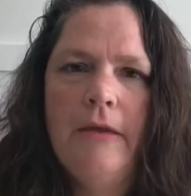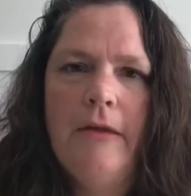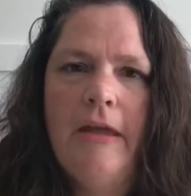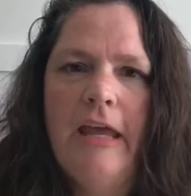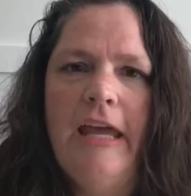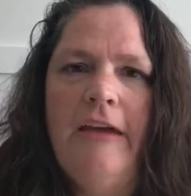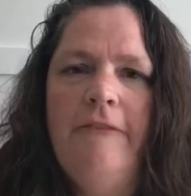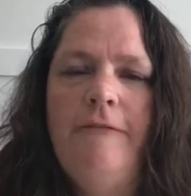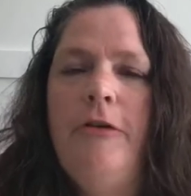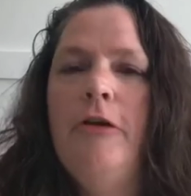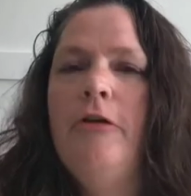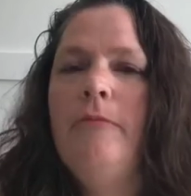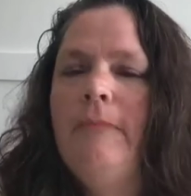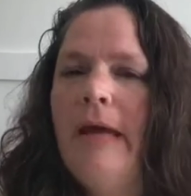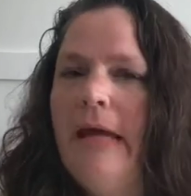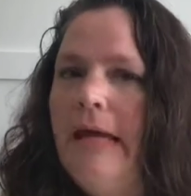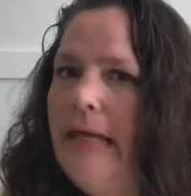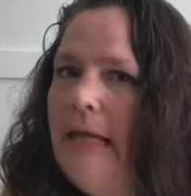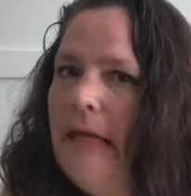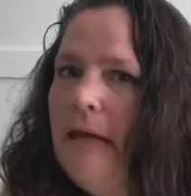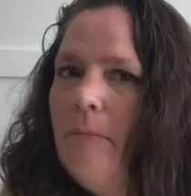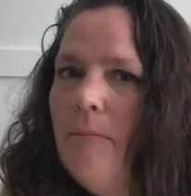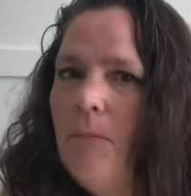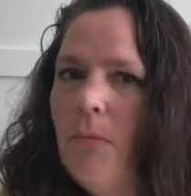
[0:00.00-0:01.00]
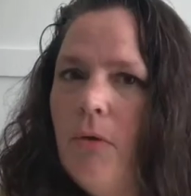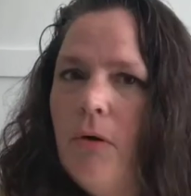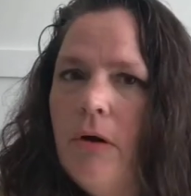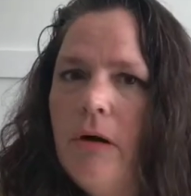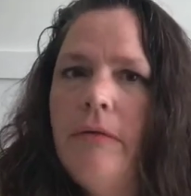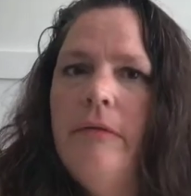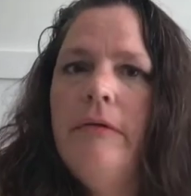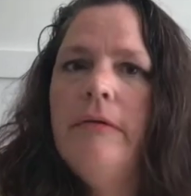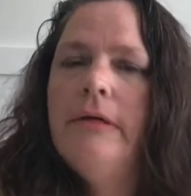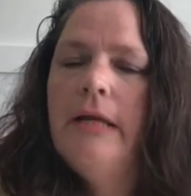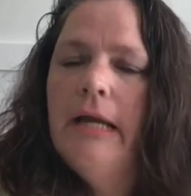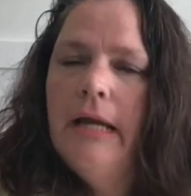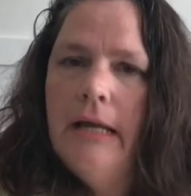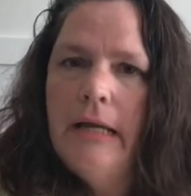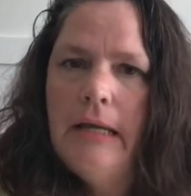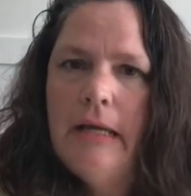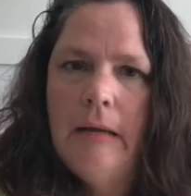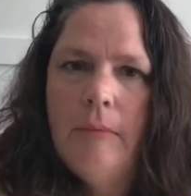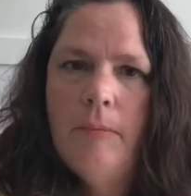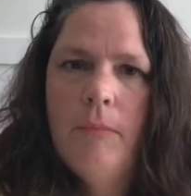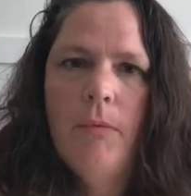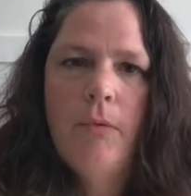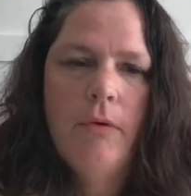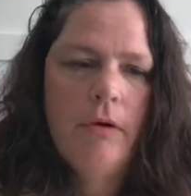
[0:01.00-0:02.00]
if you're making more, they're
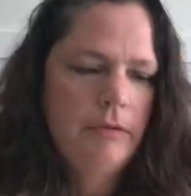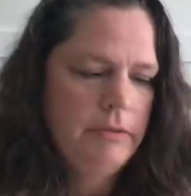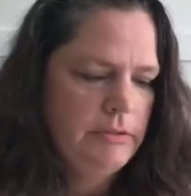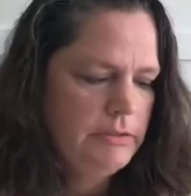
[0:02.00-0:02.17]
taking more.